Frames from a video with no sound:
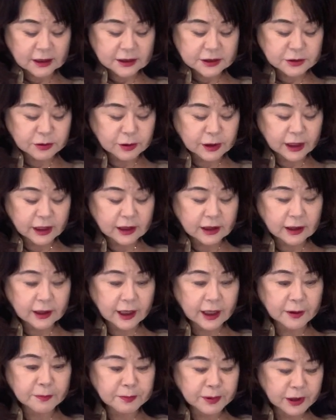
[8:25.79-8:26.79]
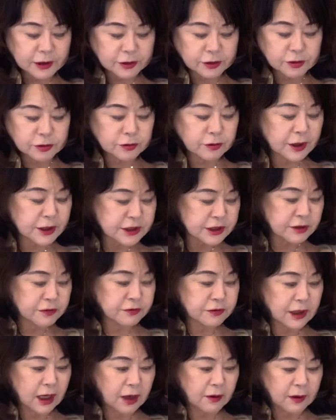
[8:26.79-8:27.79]
So like compared to Western
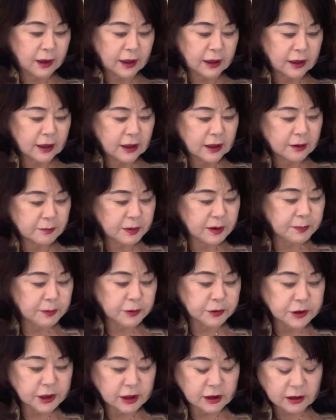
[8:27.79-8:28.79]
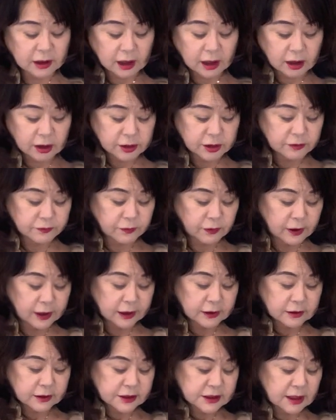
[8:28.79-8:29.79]
flower, people think you
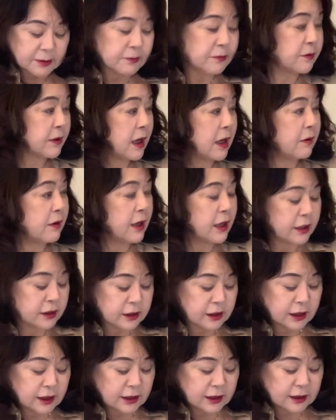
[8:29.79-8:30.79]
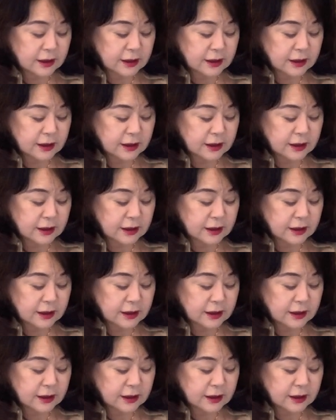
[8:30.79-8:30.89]
forgot some flower in